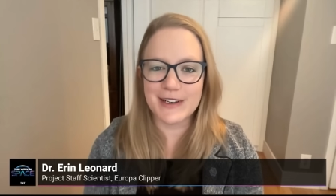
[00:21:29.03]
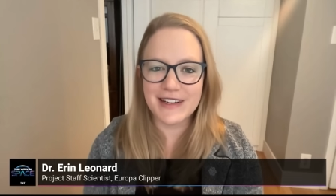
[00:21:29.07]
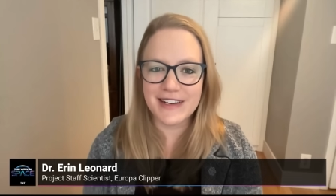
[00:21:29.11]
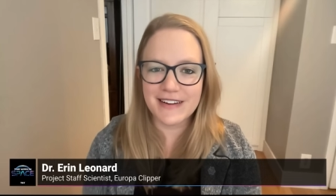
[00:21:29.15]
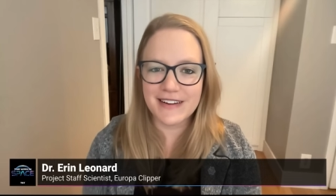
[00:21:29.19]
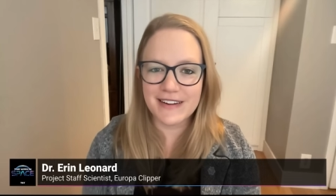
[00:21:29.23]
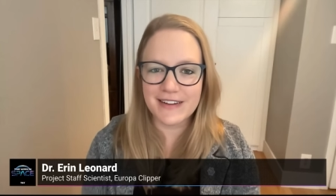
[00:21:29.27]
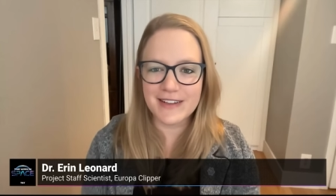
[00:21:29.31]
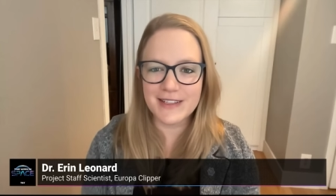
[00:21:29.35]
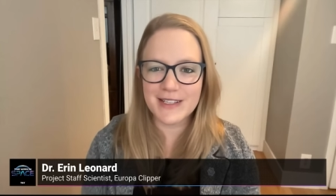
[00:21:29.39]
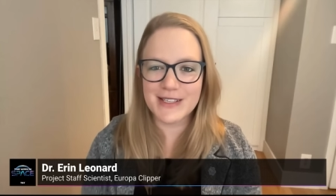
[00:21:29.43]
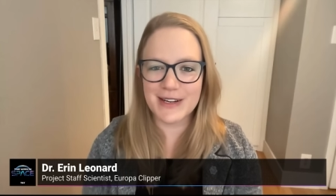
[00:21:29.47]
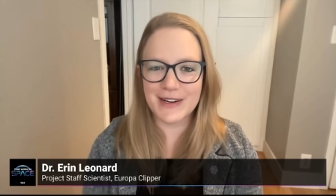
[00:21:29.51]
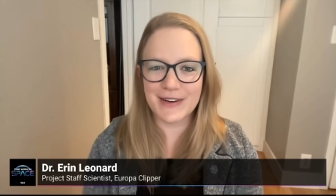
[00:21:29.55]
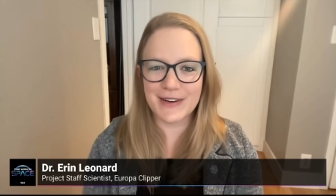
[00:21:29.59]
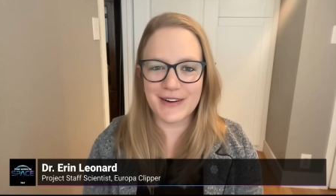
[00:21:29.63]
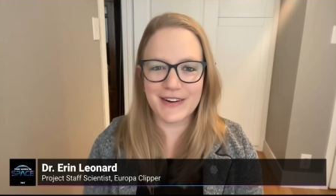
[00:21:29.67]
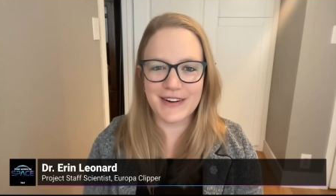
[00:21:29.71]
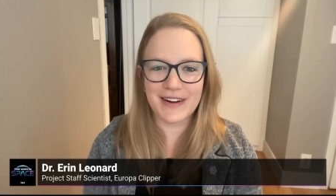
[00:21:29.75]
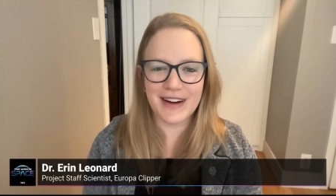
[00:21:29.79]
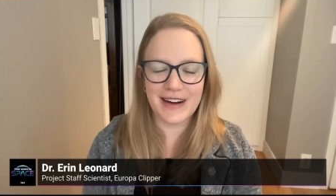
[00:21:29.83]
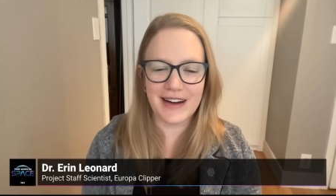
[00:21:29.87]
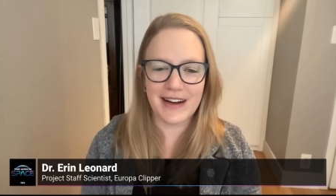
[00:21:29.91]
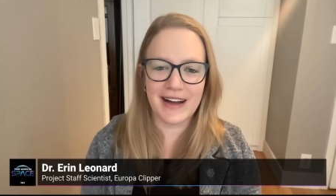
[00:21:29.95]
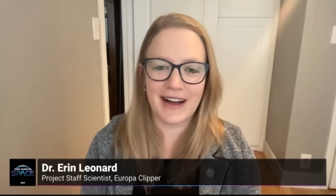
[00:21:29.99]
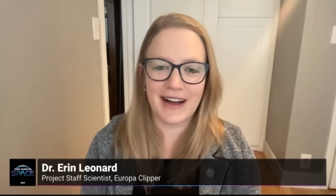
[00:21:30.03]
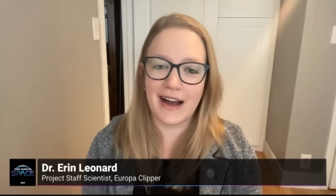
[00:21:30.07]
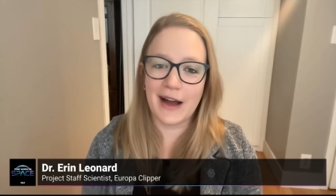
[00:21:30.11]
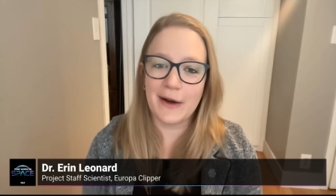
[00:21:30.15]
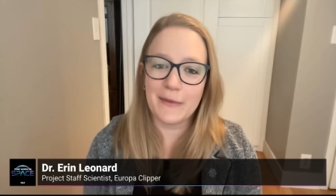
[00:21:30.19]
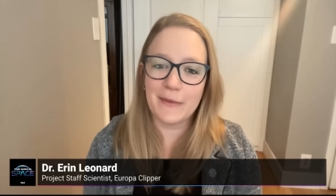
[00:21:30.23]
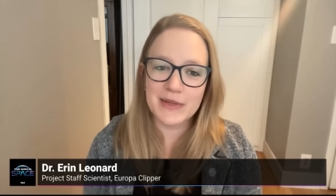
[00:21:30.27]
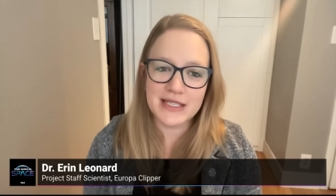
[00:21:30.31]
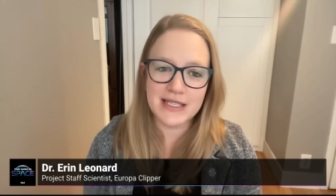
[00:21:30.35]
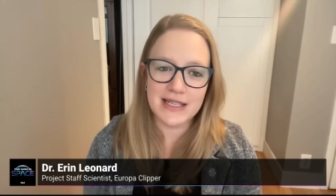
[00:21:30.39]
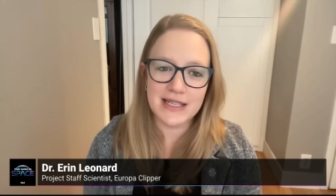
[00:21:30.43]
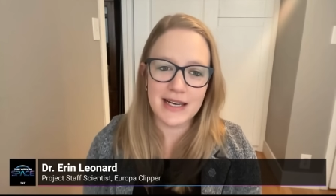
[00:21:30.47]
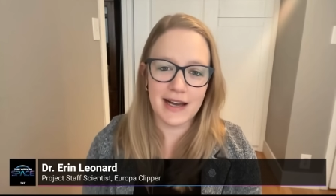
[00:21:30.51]
It also, I
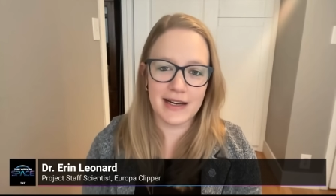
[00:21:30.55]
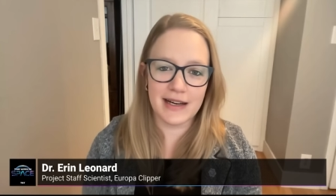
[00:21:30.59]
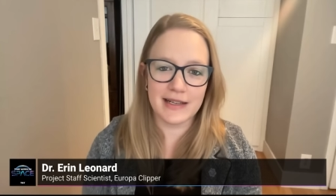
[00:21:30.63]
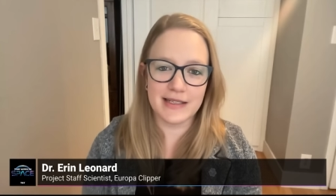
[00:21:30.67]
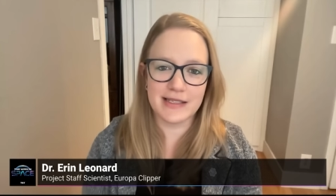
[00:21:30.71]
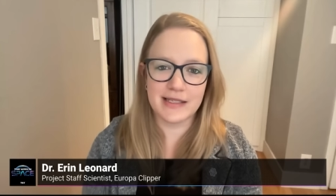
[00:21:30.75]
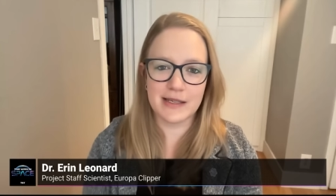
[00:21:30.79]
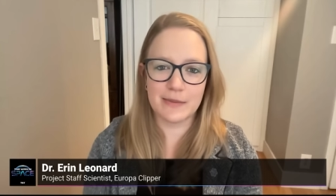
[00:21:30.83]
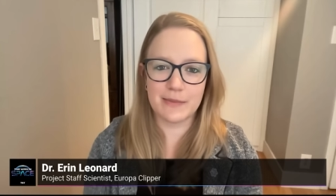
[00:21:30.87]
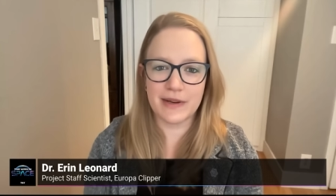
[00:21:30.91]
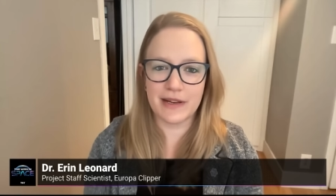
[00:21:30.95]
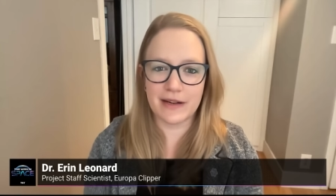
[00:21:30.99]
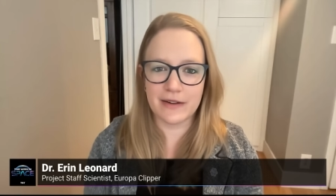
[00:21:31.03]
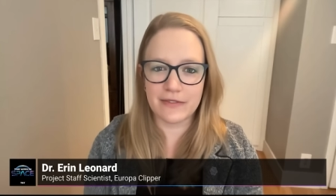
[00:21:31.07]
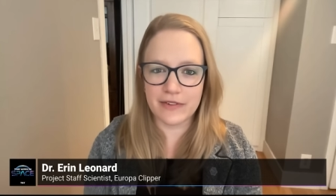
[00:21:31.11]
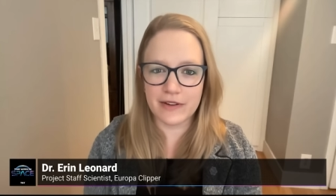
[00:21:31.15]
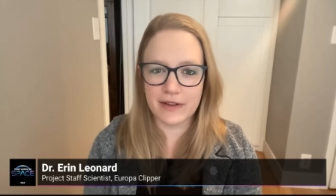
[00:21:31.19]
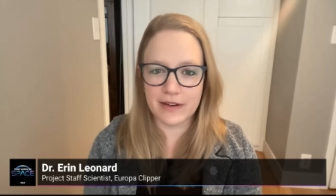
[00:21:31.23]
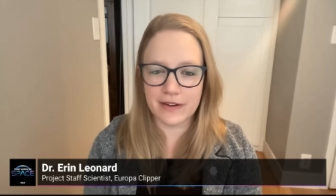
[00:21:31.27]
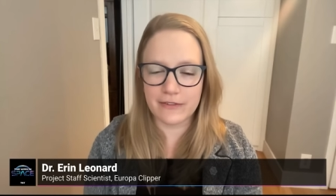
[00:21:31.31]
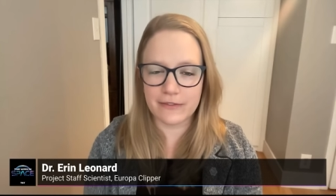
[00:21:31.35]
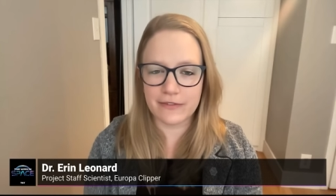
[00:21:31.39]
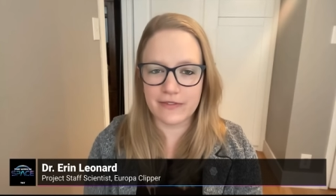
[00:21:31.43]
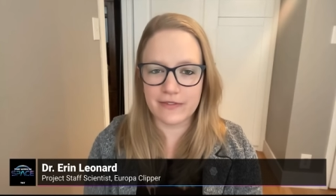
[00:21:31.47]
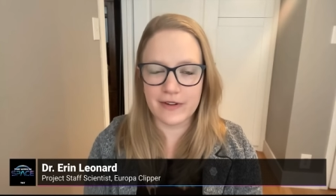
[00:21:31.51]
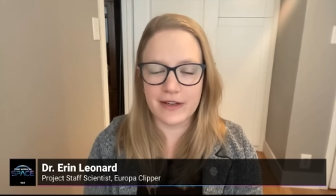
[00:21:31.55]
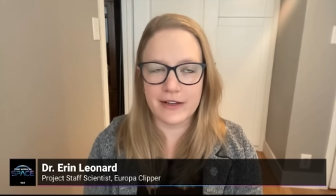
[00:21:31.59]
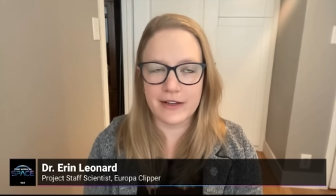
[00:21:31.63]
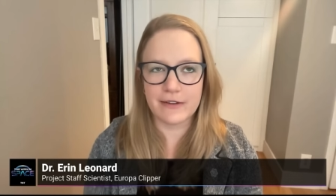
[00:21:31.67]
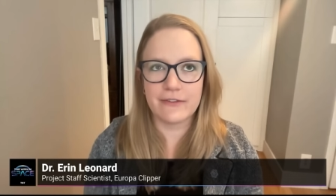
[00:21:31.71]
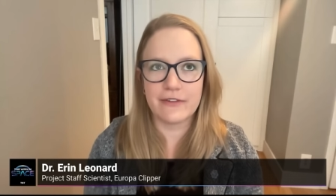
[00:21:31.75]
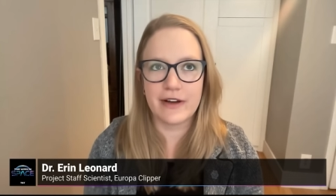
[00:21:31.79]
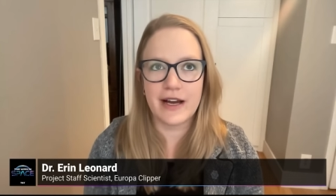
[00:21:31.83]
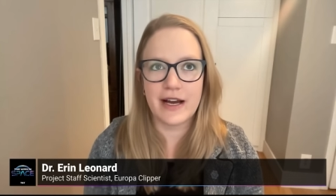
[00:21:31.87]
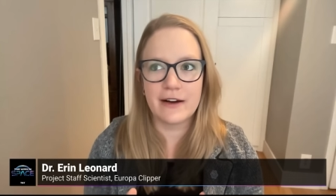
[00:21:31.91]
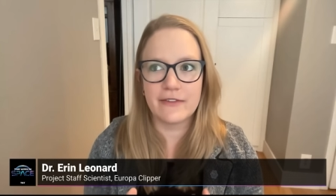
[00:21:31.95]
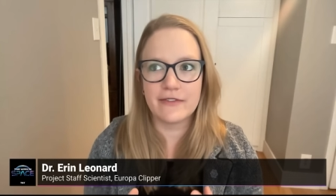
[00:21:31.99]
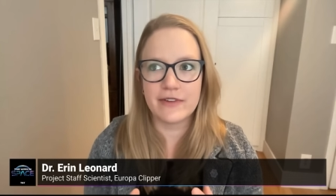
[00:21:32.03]
would say, has the benefit of
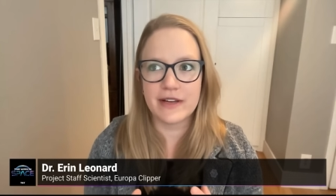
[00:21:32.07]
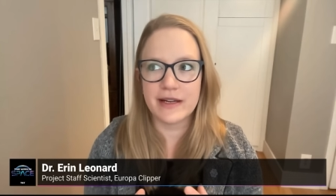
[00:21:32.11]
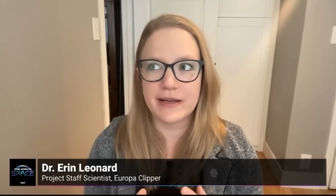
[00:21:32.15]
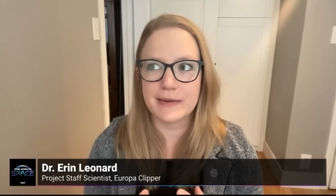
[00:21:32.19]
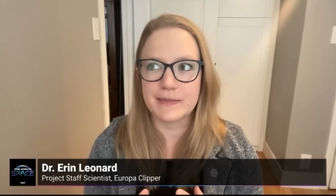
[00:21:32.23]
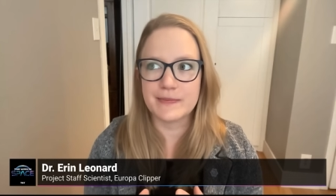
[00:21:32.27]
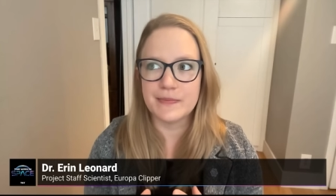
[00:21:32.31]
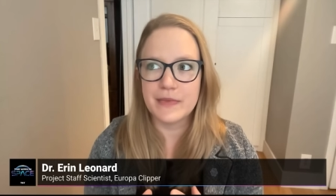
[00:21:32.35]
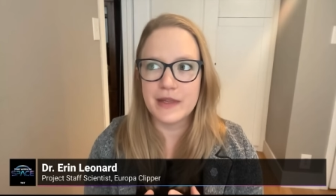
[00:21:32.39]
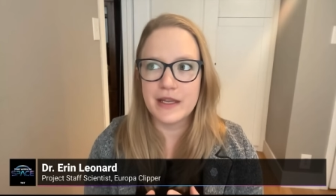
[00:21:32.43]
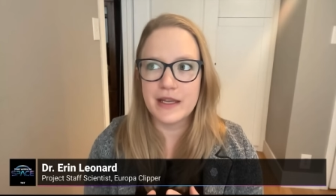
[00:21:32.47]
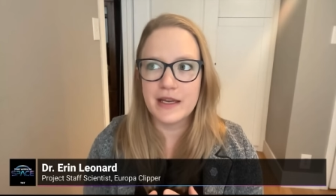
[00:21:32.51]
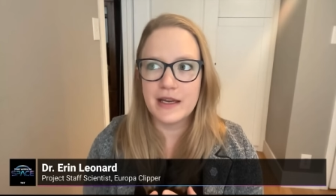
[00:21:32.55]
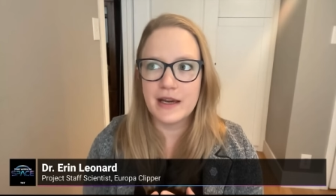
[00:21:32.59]
having